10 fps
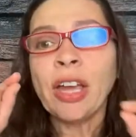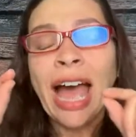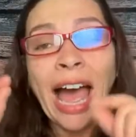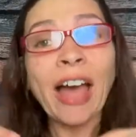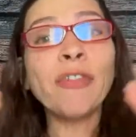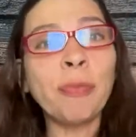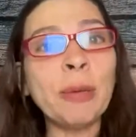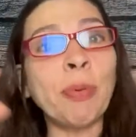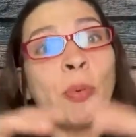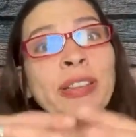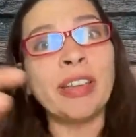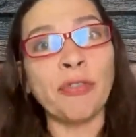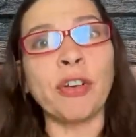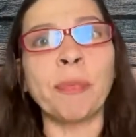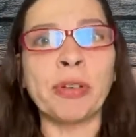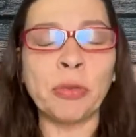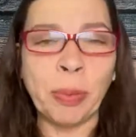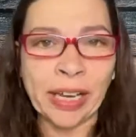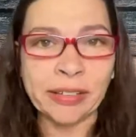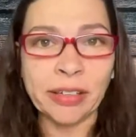have people with different
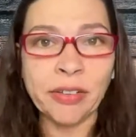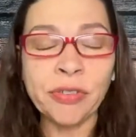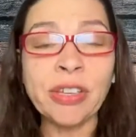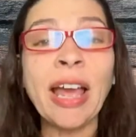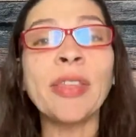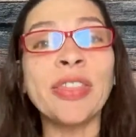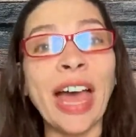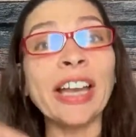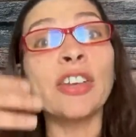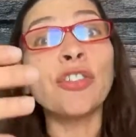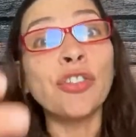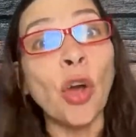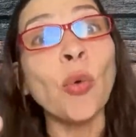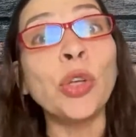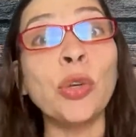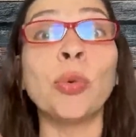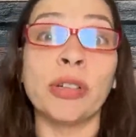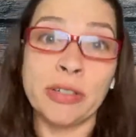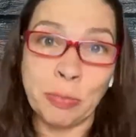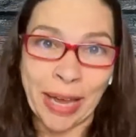perspectives that show you
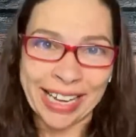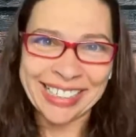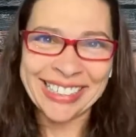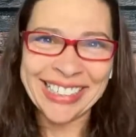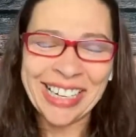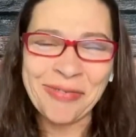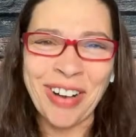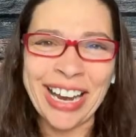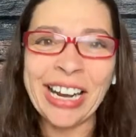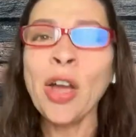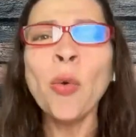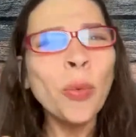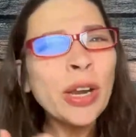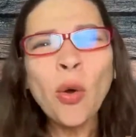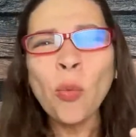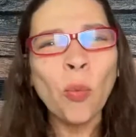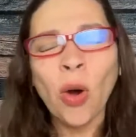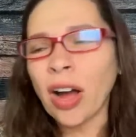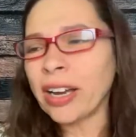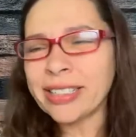respect. Right? We don't
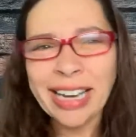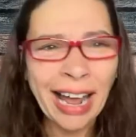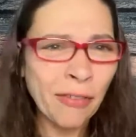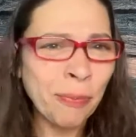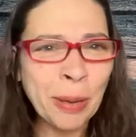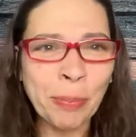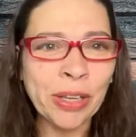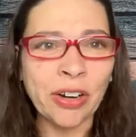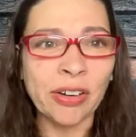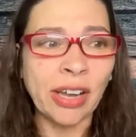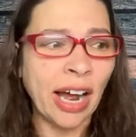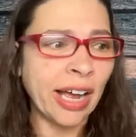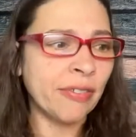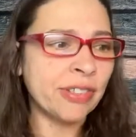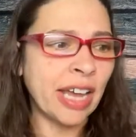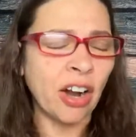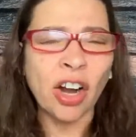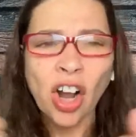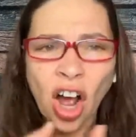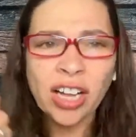want to have people in our lives that are
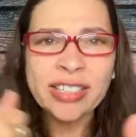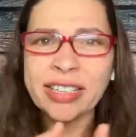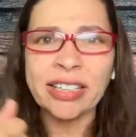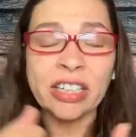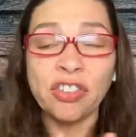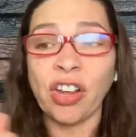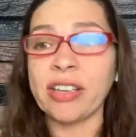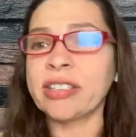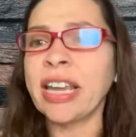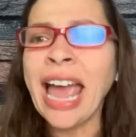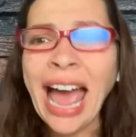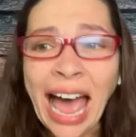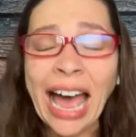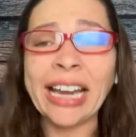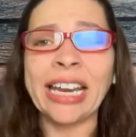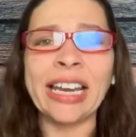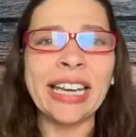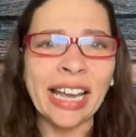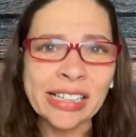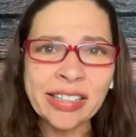constantly just adding
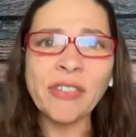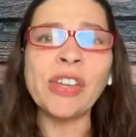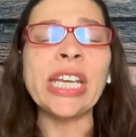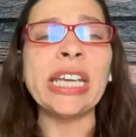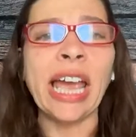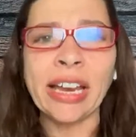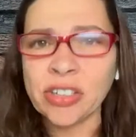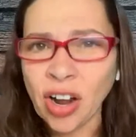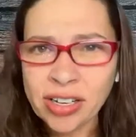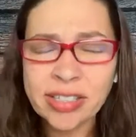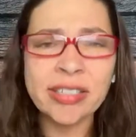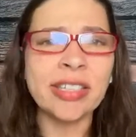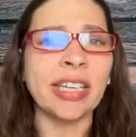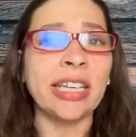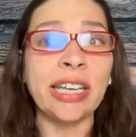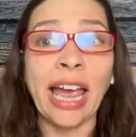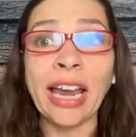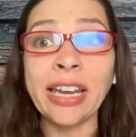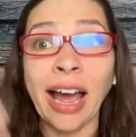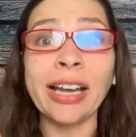negativity and toxicity
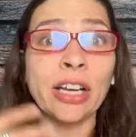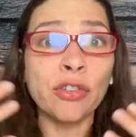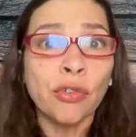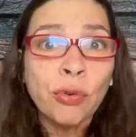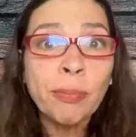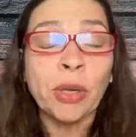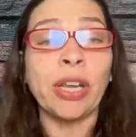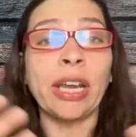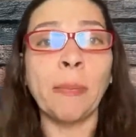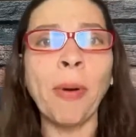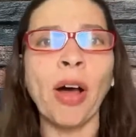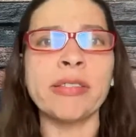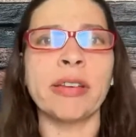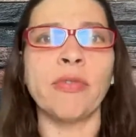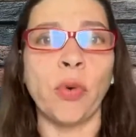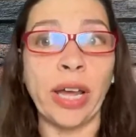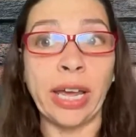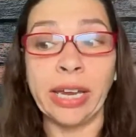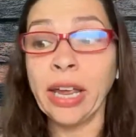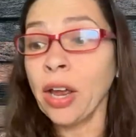and not contributing in a positive
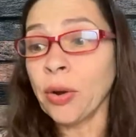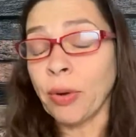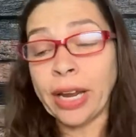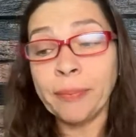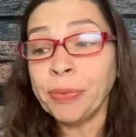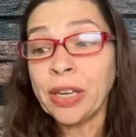way, right?